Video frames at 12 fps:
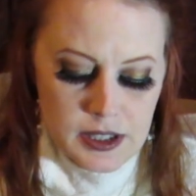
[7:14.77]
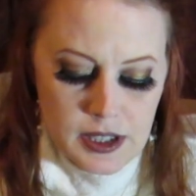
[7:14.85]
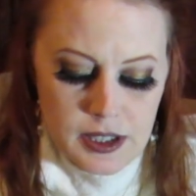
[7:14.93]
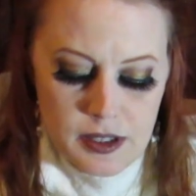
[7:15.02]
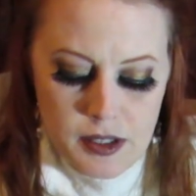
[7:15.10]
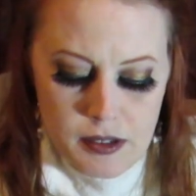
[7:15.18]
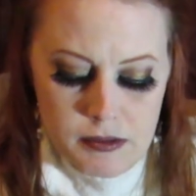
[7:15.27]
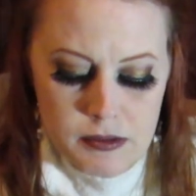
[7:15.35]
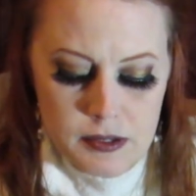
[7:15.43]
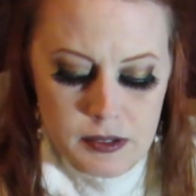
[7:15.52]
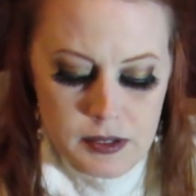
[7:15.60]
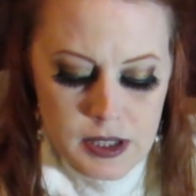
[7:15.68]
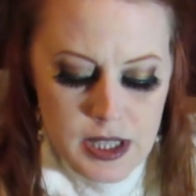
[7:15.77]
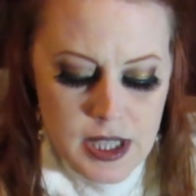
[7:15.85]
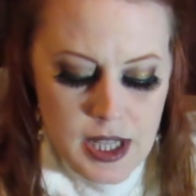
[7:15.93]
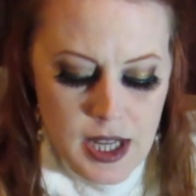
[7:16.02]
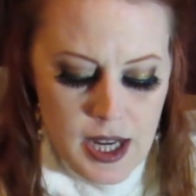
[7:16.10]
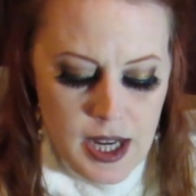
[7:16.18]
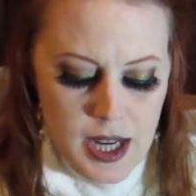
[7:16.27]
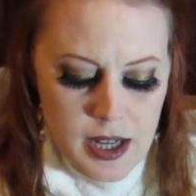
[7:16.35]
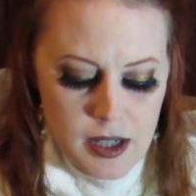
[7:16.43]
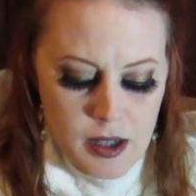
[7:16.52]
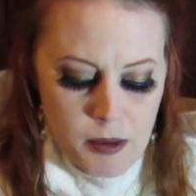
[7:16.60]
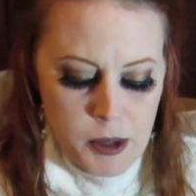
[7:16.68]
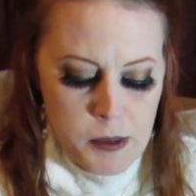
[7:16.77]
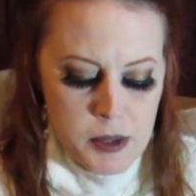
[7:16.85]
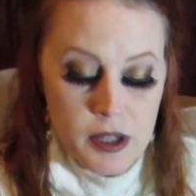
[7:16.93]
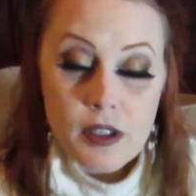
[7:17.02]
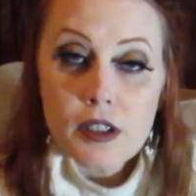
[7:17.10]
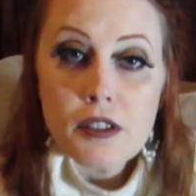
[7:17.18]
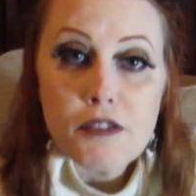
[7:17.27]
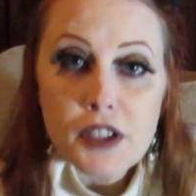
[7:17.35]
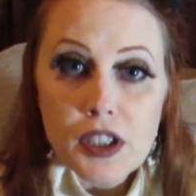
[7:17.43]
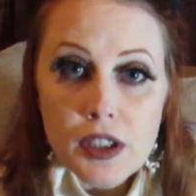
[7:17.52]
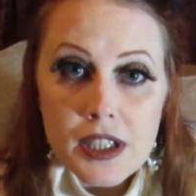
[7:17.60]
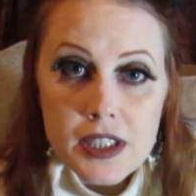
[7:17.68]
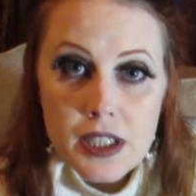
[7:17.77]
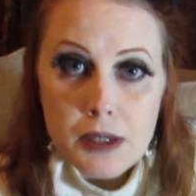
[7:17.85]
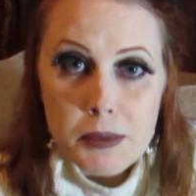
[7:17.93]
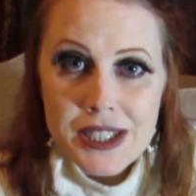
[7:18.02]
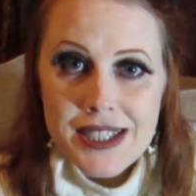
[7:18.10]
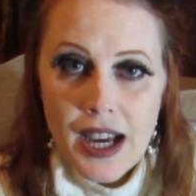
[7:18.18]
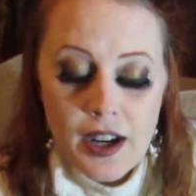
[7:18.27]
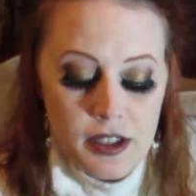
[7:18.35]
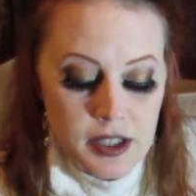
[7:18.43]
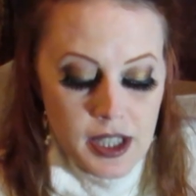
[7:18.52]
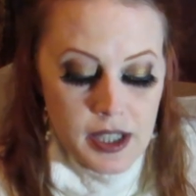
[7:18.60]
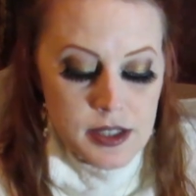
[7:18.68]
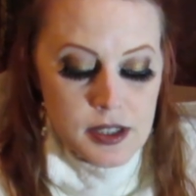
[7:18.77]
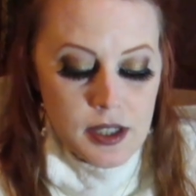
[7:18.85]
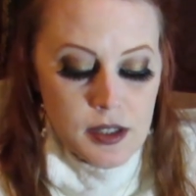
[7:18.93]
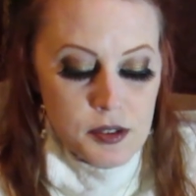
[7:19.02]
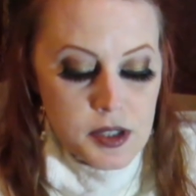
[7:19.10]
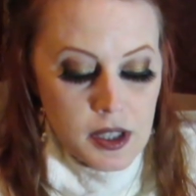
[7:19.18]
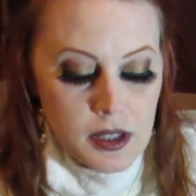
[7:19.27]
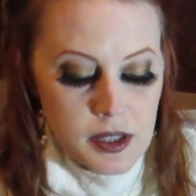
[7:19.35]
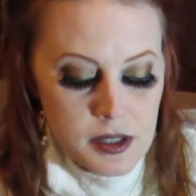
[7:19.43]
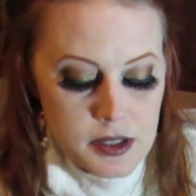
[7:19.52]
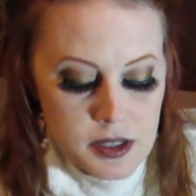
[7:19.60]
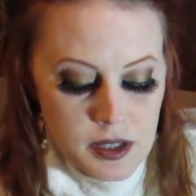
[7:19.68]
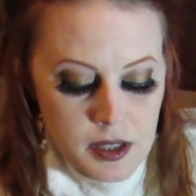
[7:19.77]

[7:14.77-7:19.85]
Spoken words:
I don't know. Maybe they're figuring it's going to be soccer dads using this.